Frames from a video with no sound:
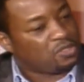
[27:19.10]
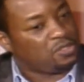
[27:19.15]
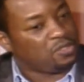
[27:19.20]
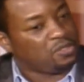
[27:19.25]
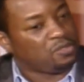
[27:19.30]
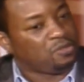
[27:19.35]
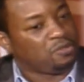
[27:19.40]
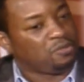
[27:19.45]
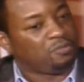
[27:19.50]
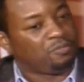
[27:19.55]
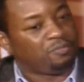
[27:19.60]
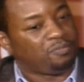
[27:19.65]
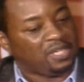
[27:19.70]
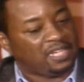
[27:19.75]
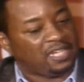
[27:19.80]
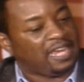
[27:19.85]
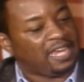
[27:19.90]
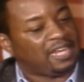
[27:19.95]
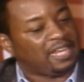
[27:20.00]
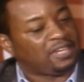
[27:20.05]
to
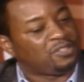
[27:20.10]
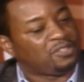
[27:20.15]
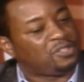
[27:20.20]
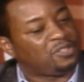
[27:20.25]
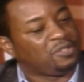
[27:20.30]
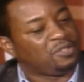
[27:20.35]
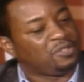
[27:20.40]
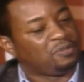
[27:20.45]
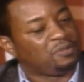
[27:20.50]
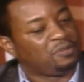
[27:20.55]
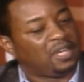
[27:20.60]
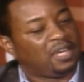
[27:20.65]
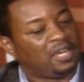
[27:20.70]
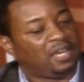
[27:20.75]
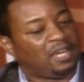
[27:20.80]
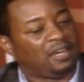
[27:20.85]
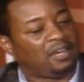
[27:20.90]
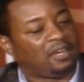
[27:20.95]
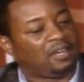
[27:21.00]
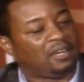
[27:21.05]
begin to
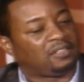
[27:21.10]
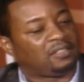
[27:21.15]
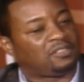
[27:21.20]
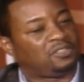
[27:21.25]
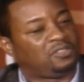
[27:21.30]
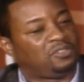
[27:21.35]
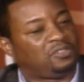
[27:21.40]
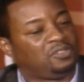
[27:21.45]
uh,